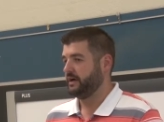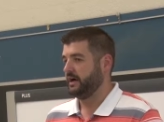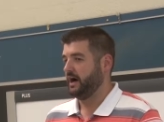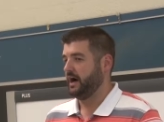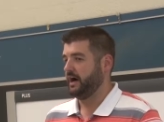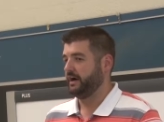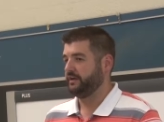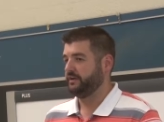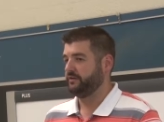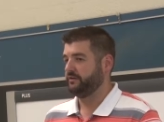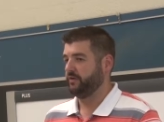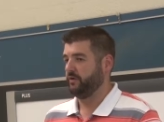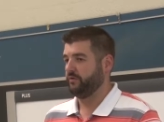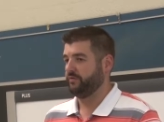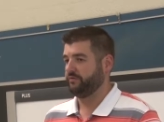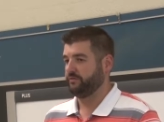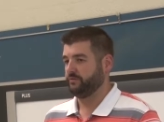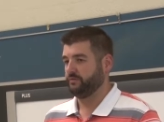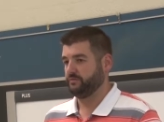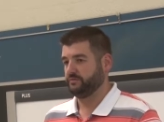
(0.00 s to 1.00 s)
Uh, you go
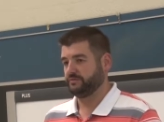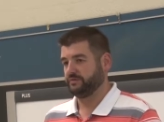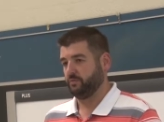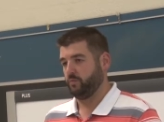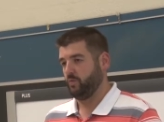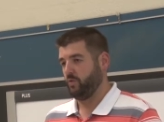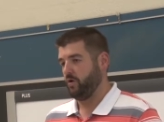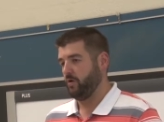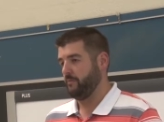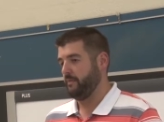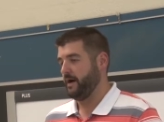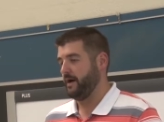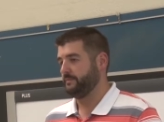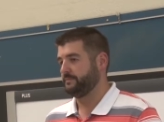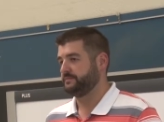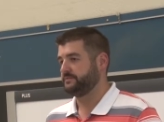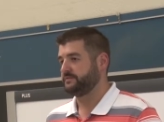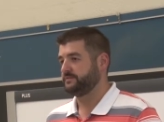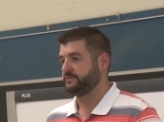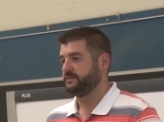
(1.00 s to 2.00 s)
through some
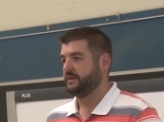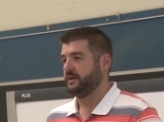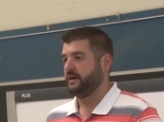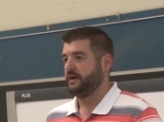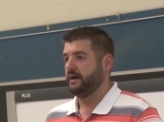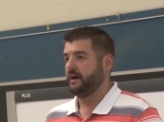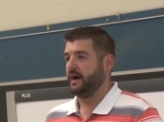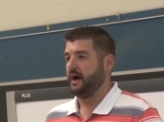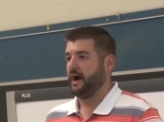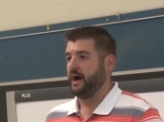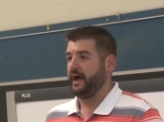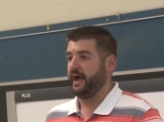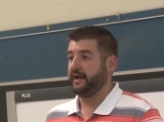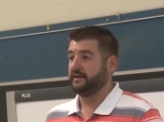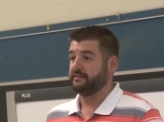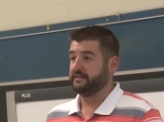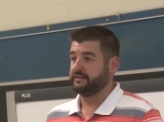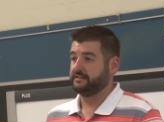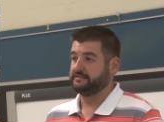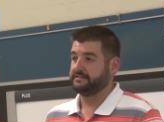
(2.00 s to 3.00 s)
warm-ups, uh,
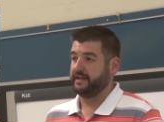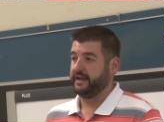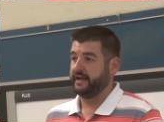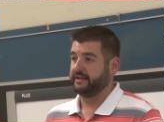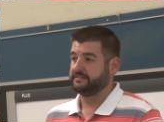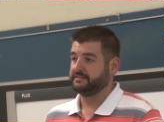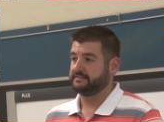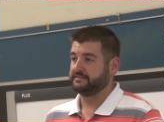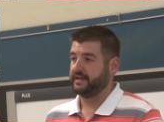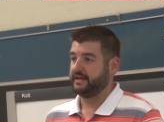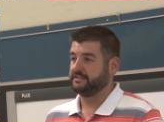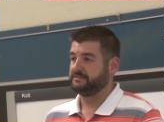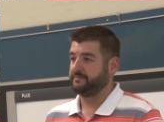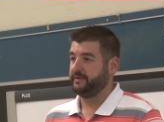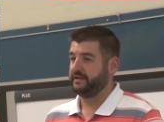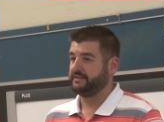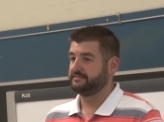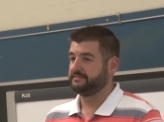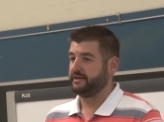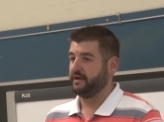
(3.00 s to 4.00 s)

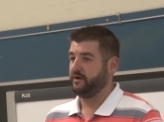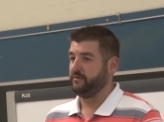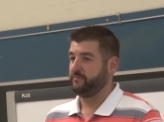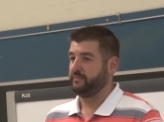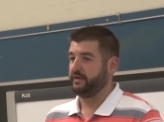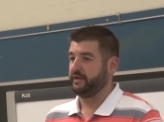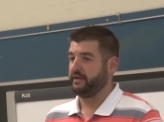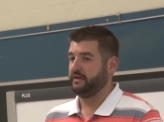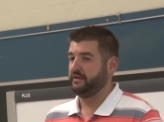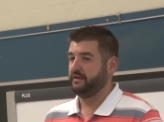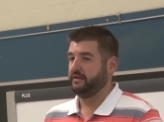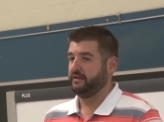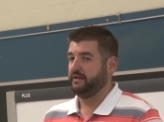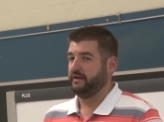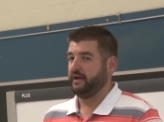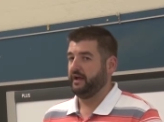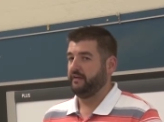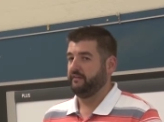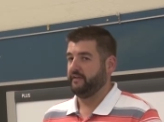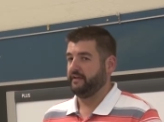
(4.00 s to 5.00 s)
exercise-based therapy,
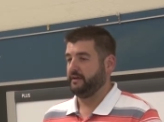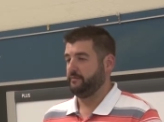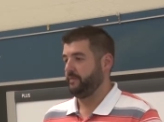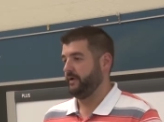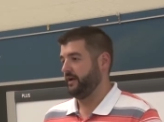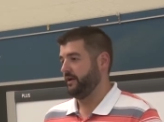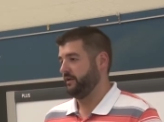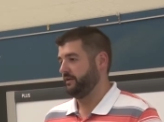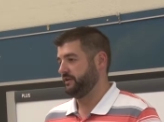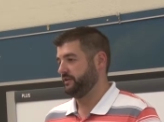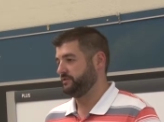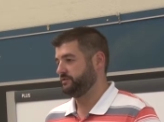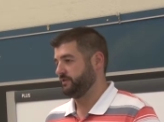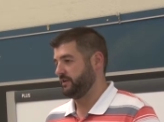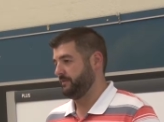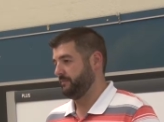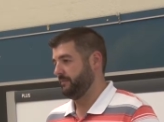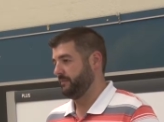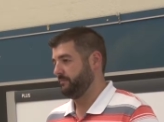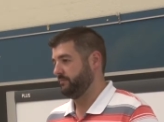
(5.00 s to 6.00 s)
and then depending on your
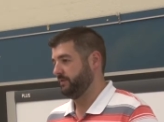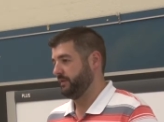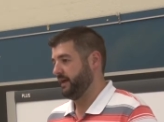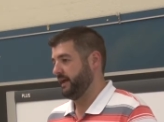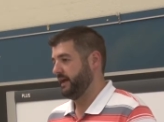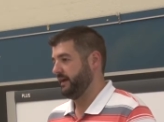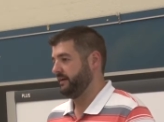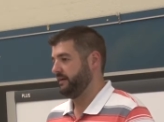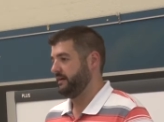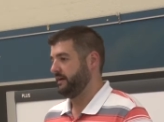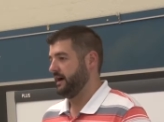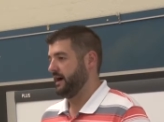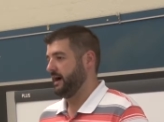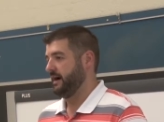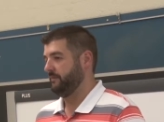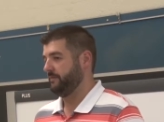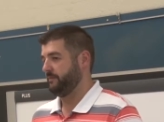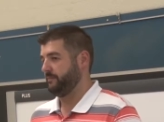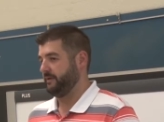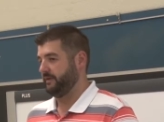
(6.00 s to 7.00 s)
treatment plan,
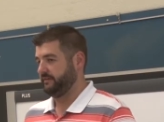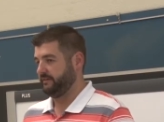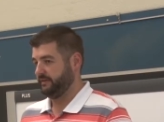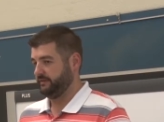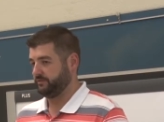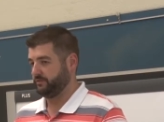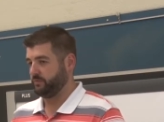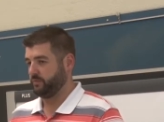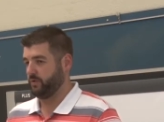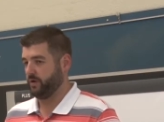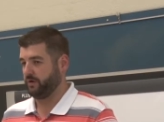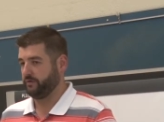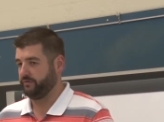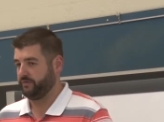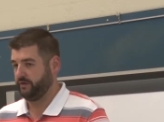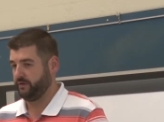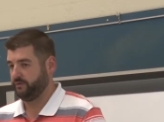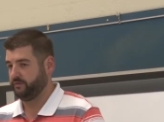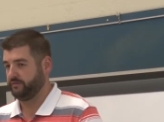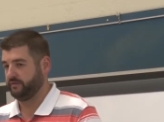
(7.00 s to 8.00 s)
um, the PTs would work with
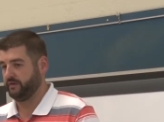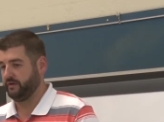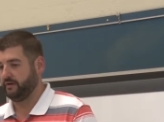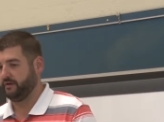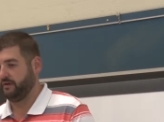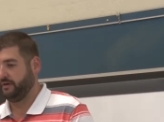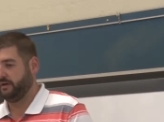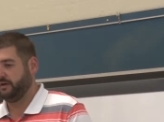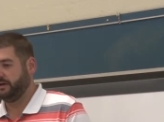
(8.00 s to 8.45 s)
you to um,